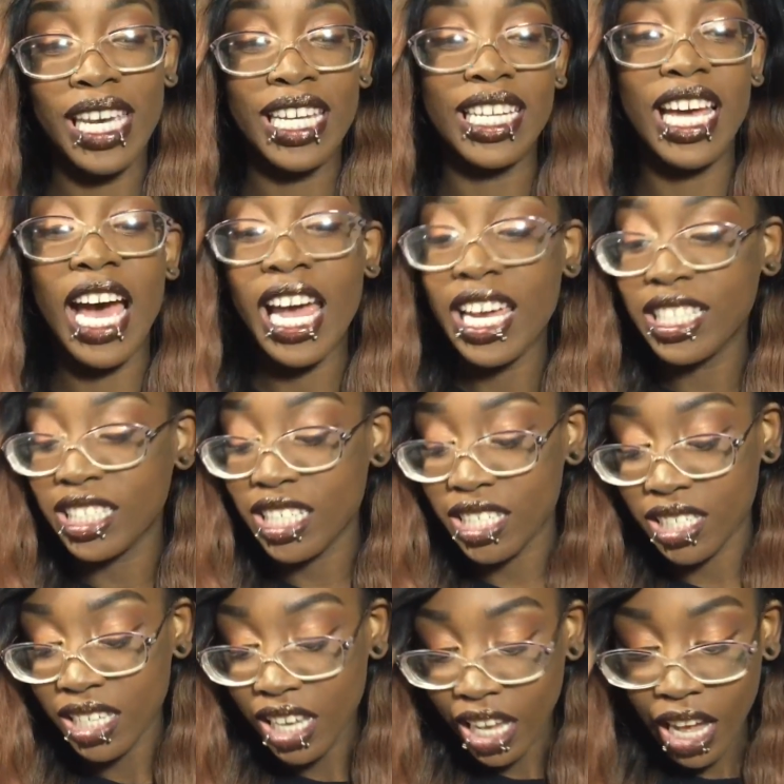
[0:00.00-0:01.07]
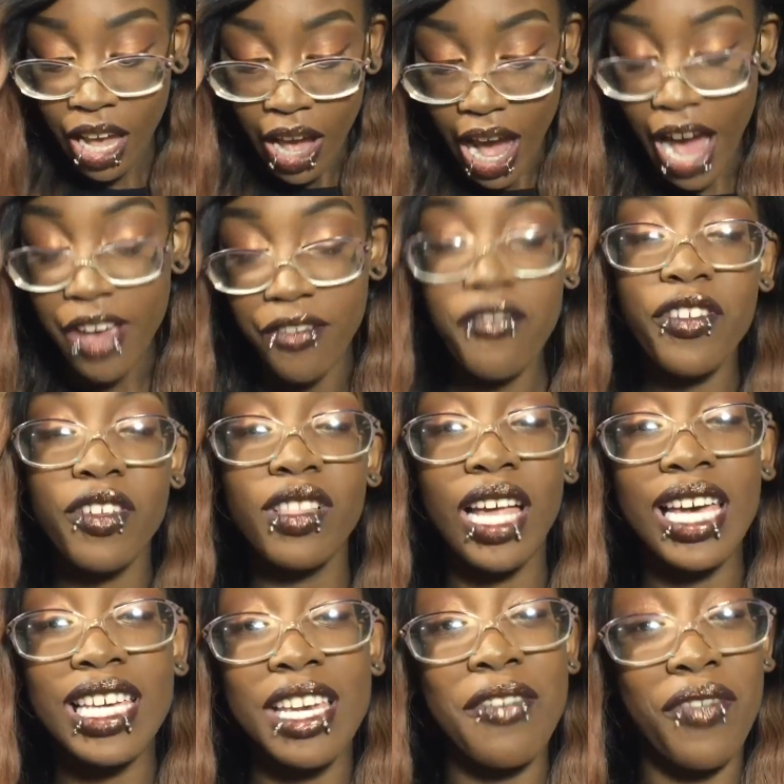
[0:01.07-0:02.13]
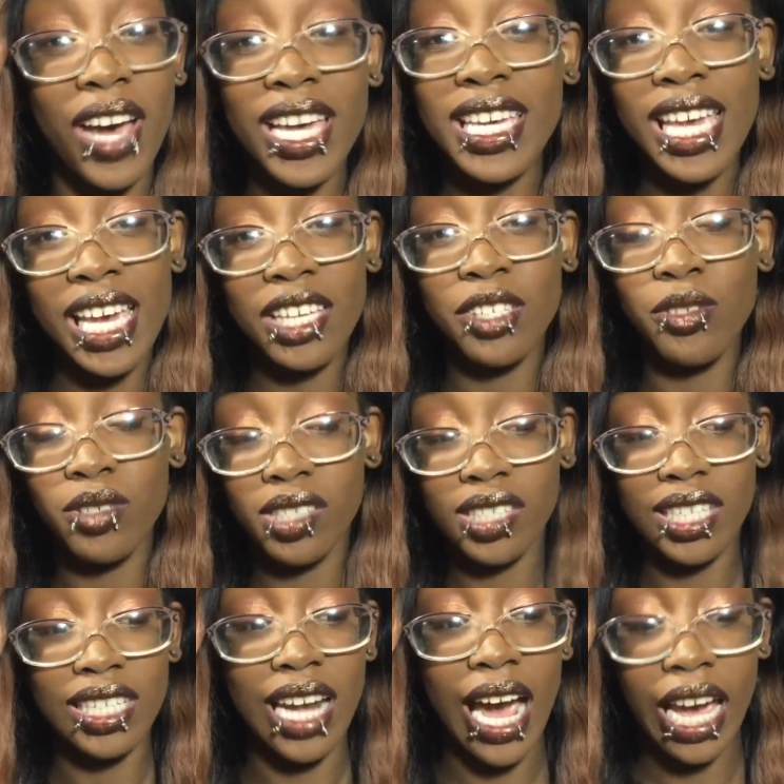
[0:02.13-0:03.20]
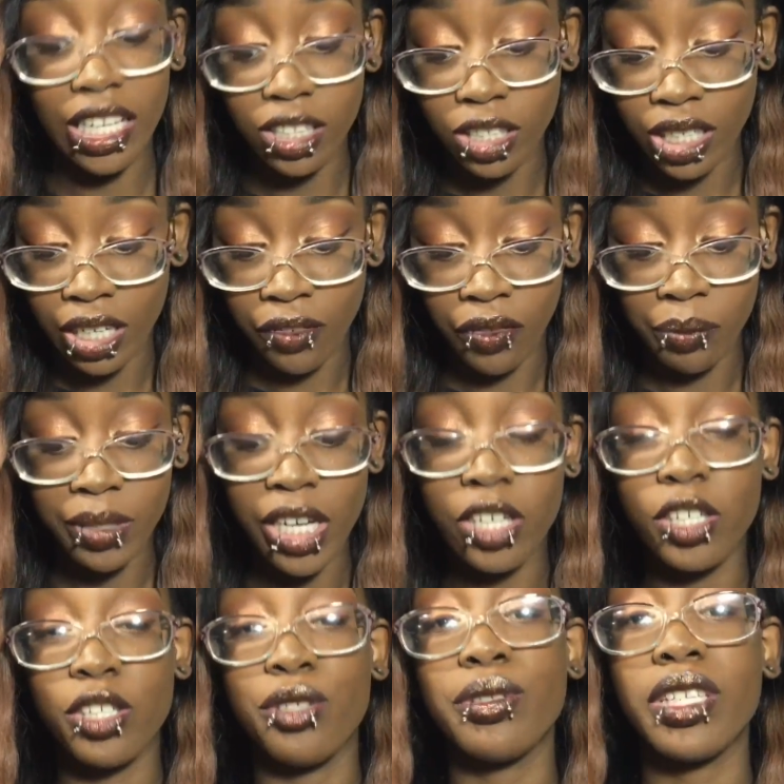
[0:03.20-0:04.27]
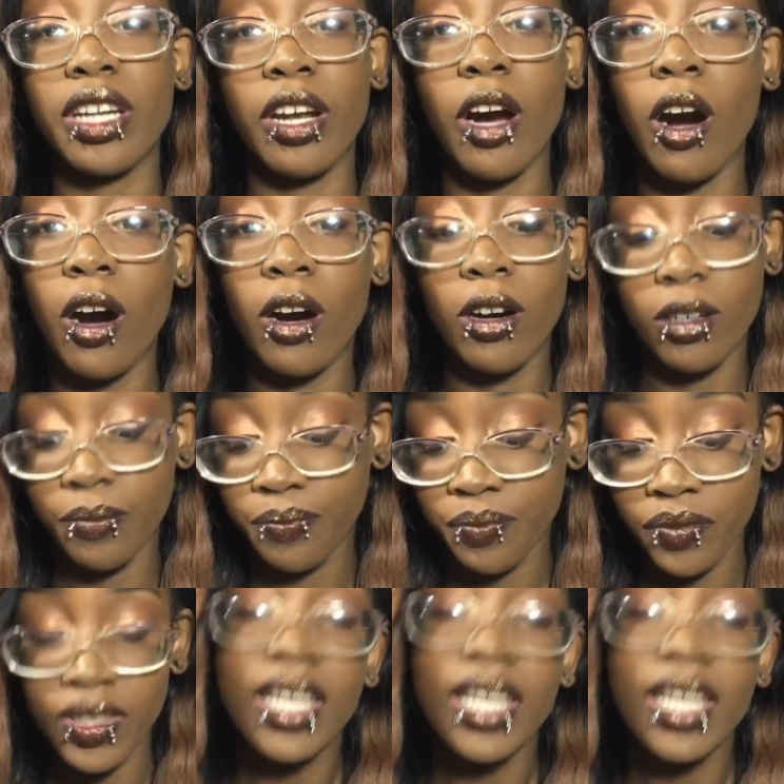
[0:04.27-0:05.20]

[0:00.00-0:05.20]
And I feel like if I can't use this in an eye look, if I'm not going to use it at all,